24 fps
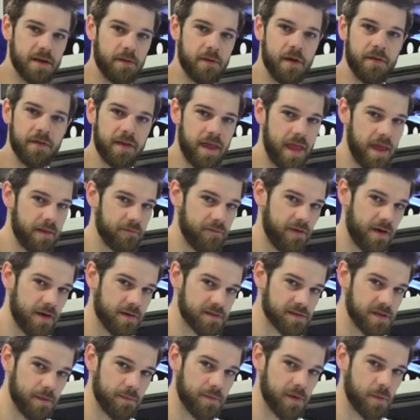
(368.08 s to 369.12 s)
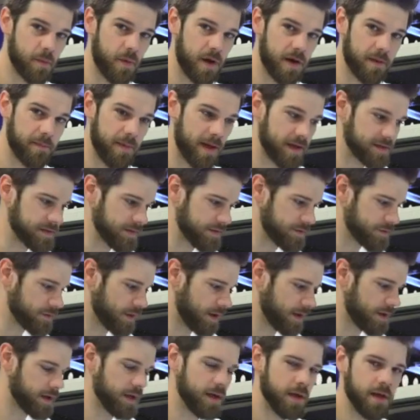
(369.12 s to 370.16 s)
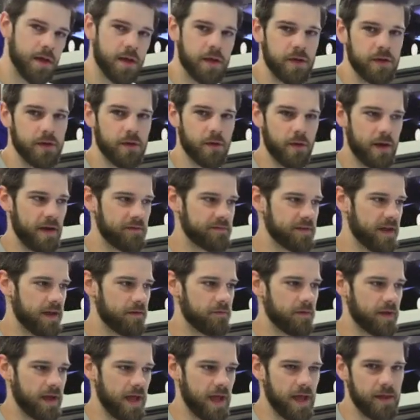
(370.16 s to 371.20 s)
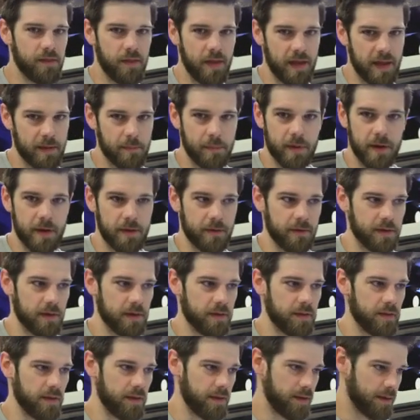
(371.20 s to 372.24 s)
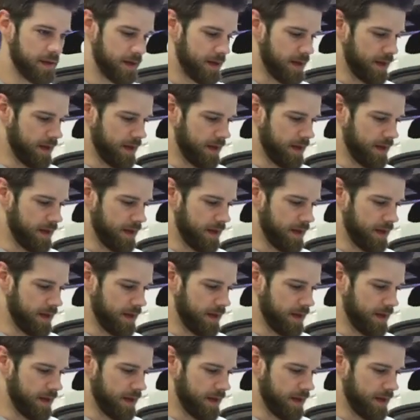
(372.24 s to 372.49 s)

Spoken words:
sitting around the campfire or something, you walk back to the truck, you don't have to have like a headlamp on or anything.